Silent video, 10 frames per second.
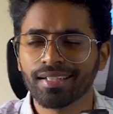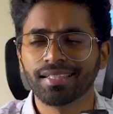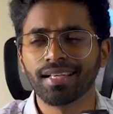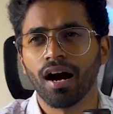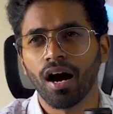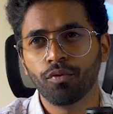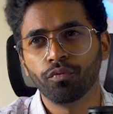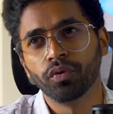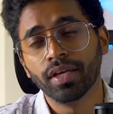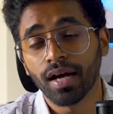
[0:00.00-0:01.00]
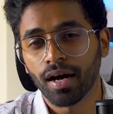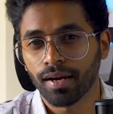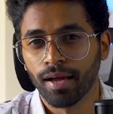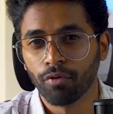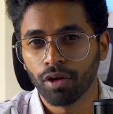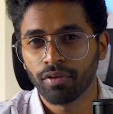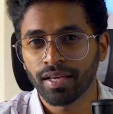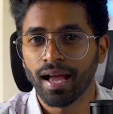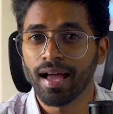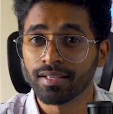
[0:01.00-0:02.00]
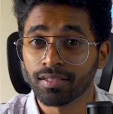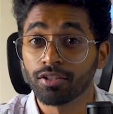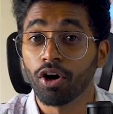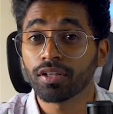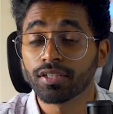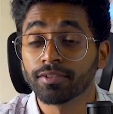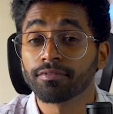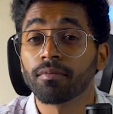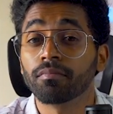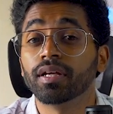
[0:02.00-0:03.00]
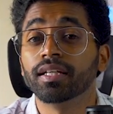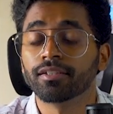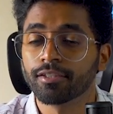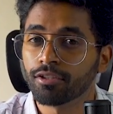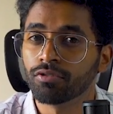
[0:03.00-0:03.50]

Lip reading: Let's see how we are evolving as doctors from medical